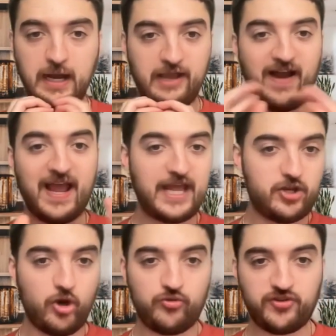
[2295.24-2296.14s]
Uh, if I had
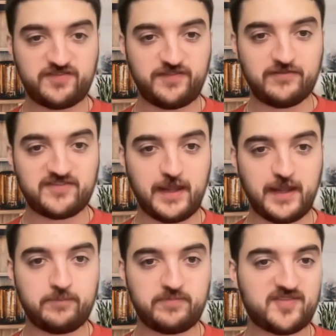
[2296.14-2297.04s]
known those five
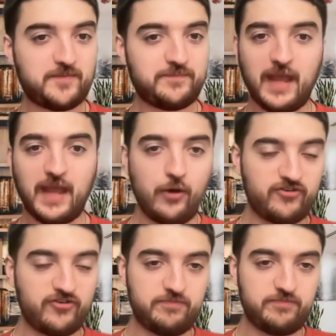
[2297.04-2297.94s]
steps, I
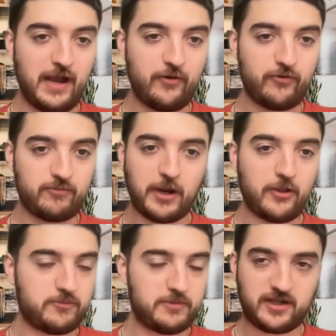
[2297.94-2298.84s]
would have I would
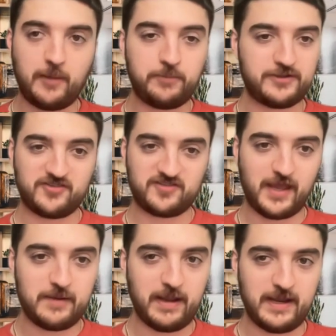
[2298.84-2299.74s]
probably be a couple years
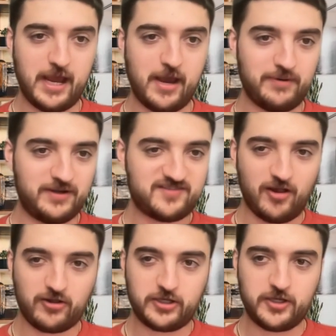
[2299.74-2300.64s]
ahead by now. But it's
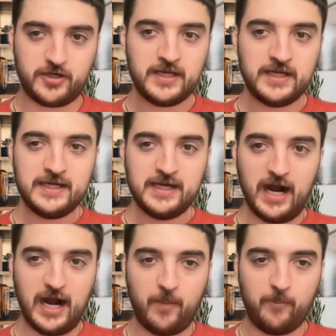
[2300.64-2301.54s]
all good.
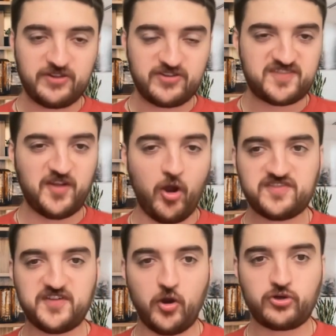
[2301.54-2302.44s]
Um, so,
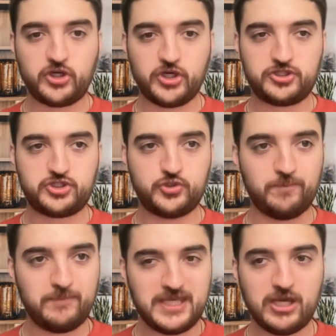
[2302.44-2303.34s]
so good to
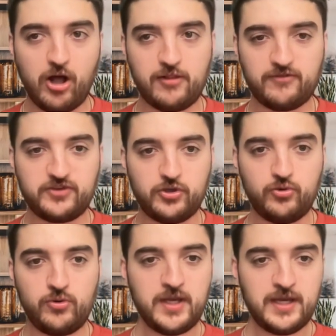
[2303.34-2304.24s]
meet all of
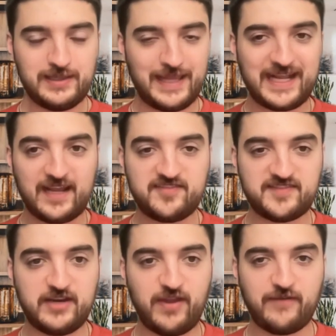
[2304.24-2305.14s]
you. Like I
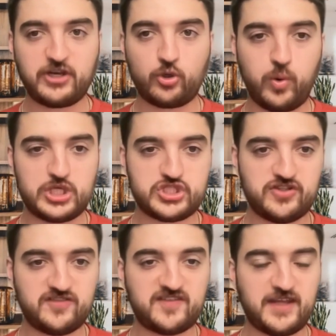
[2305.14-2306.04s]
said, if you have any
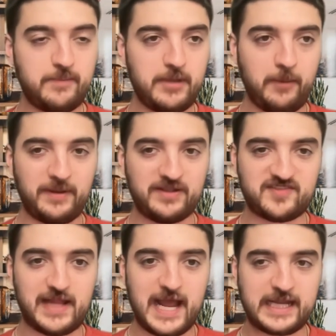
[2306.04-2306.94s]
questions, hit me up on
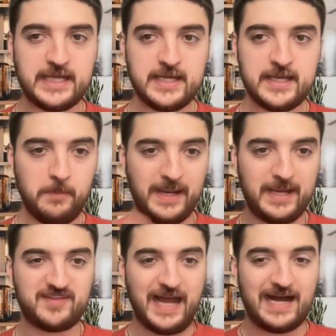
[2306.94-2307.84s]
Slack. My
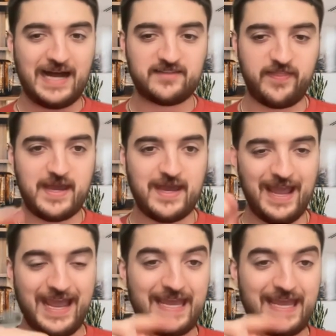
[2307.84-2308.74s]
name is Atdhe,
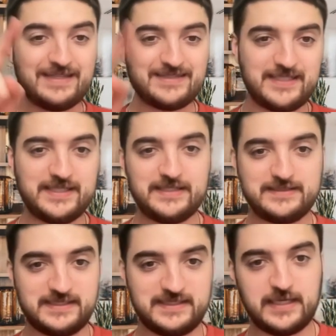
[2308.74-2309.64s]
A
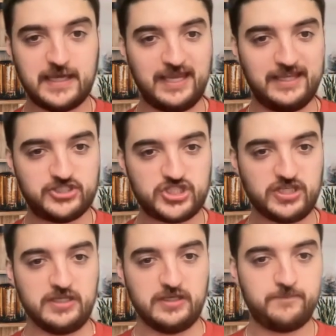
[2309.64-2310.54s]
T D H
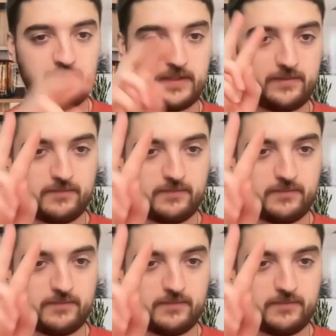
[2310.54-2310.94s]
E.